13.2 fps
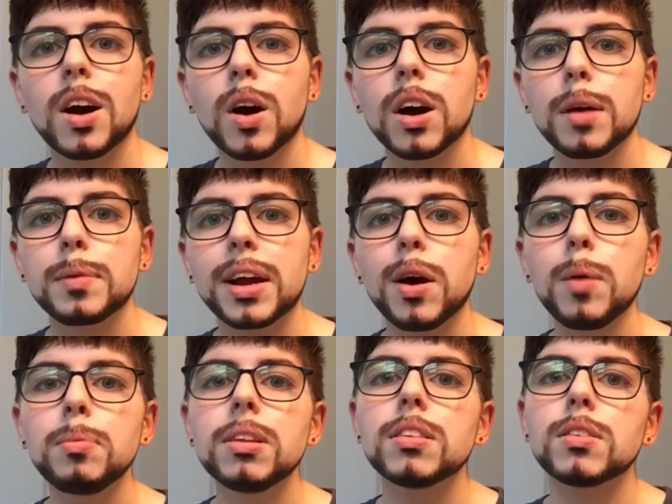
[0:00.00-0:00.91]
But I
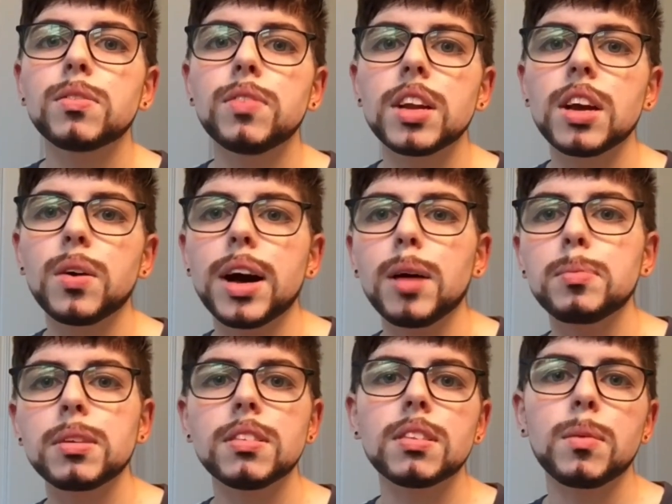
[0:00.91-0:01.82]
hope this video helped
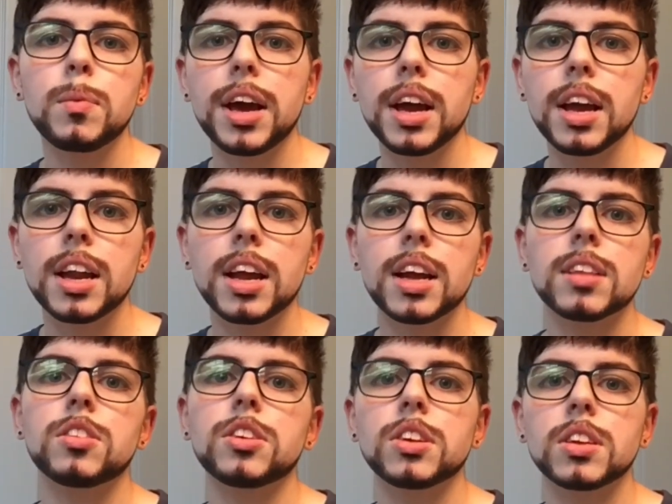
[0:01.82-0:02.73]
in some way and
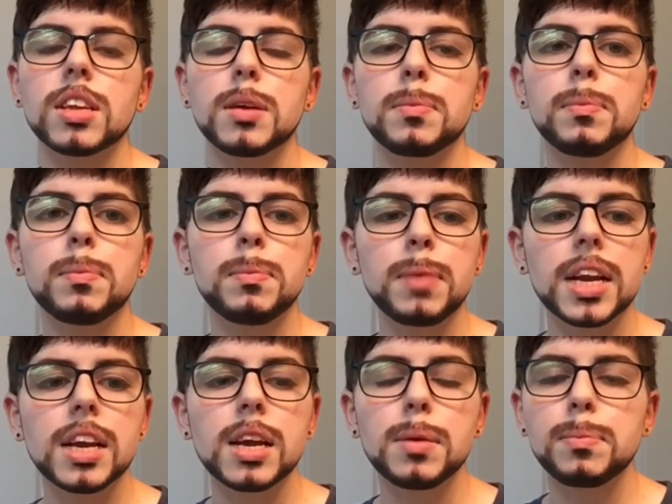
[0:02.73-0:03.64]
answered the
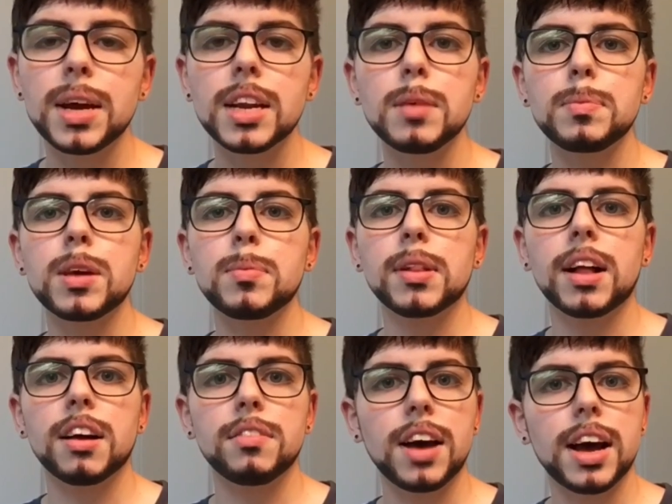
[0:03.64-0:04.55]
many, many people
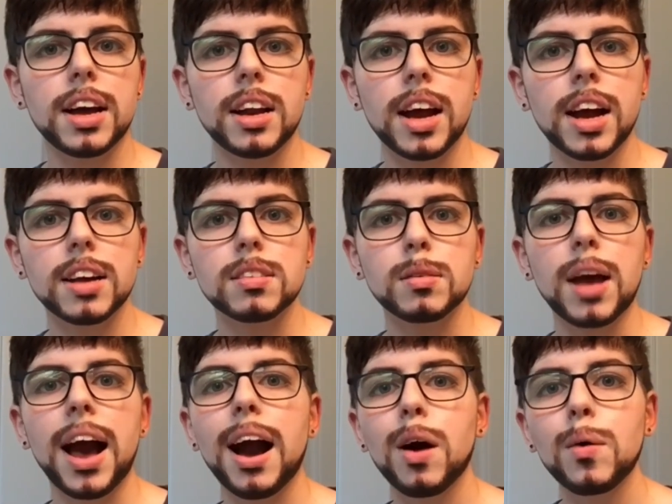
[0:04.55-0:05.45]
I've had ask
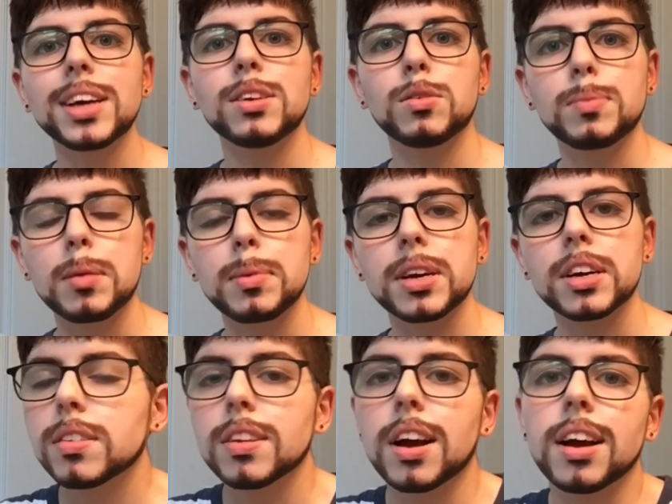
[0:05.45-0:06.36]
how I do my beard.
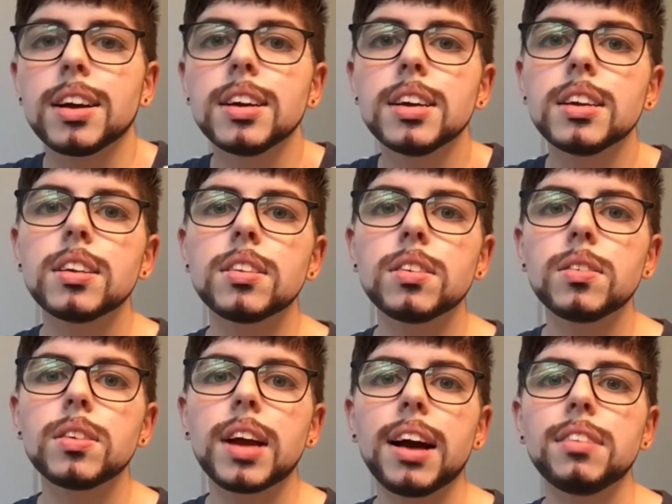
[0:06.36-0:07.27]
I don't
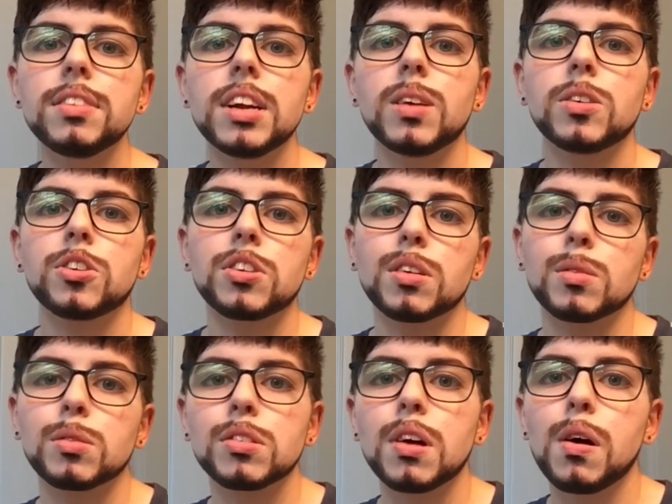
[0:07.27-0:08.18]
have an outro,
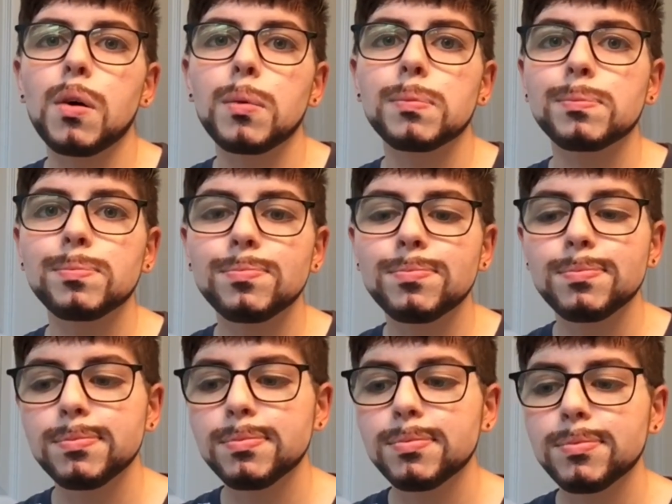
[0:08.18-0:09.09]
so
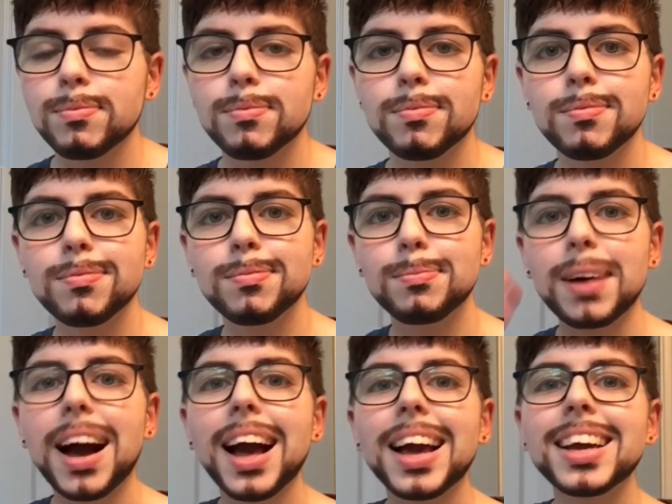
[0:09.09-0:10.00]

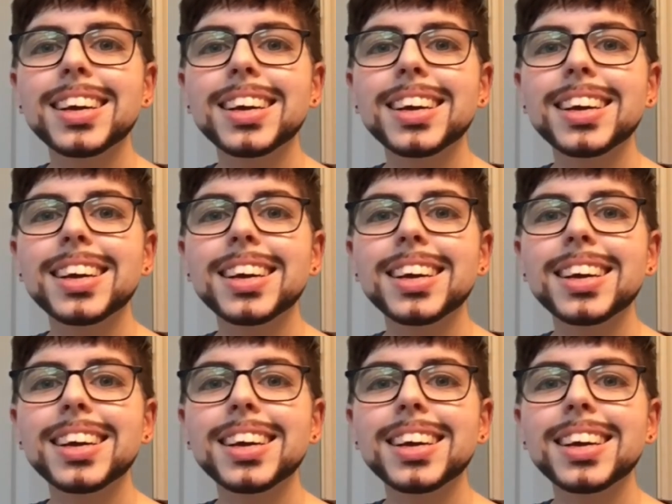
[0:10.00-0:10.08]
bye!